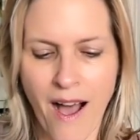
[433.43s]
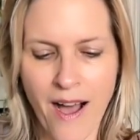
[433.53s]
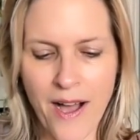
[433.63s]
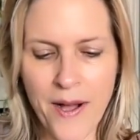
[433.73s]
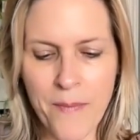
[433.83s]

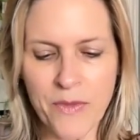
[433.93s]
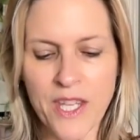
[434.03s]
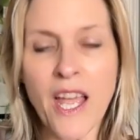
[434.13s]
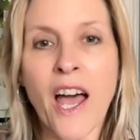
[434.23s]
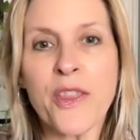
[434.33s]

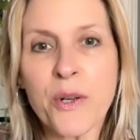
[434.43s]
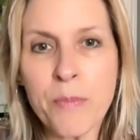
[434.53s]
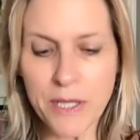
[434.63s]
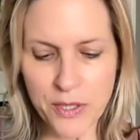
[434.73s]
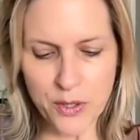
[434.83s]
The other
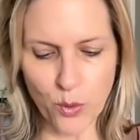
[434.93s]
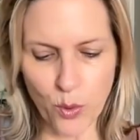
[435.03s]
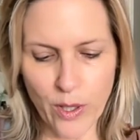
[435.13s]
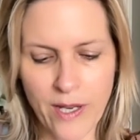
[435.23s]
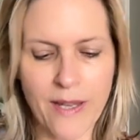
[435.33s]
big
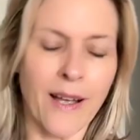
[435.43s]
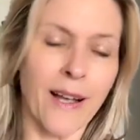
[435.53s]
story,